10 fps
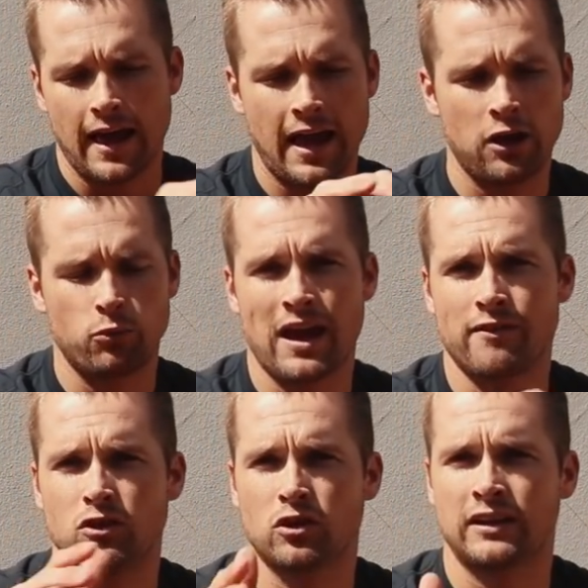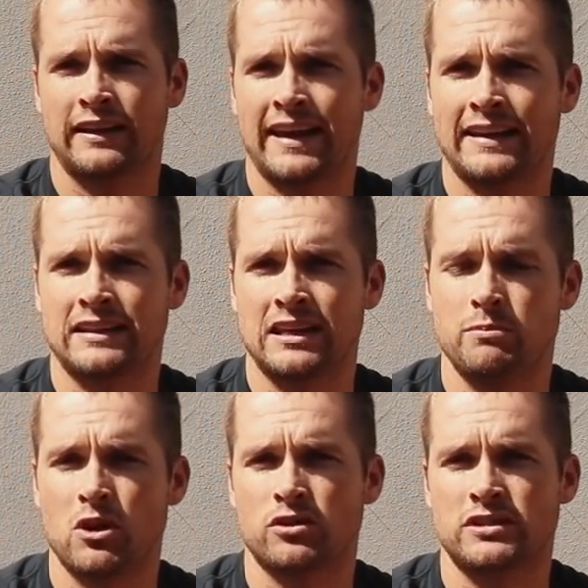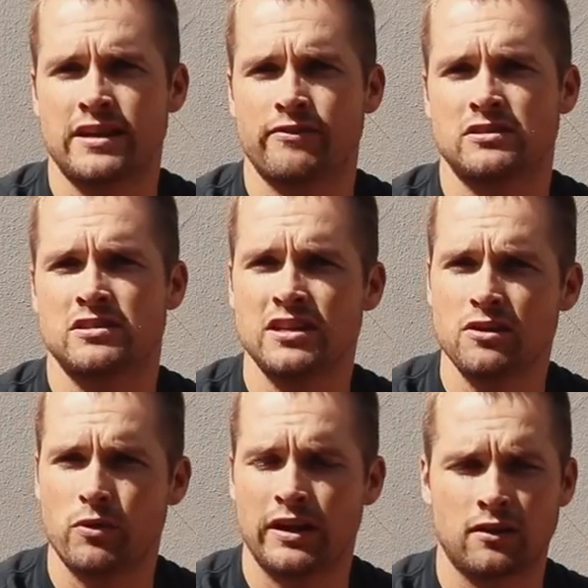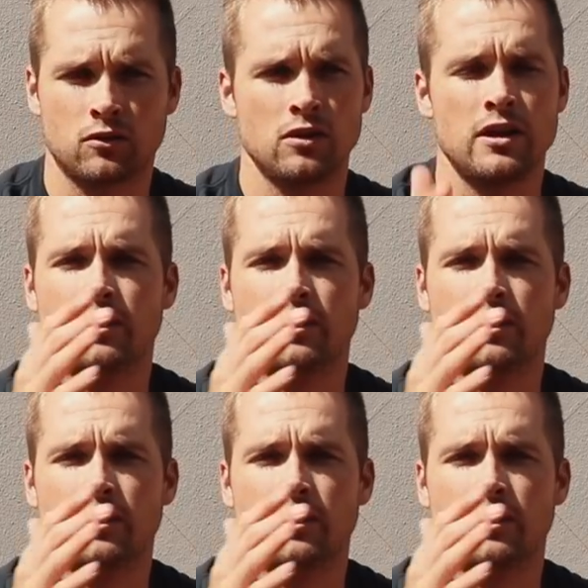and we have a look at again at the EBR7C reticle,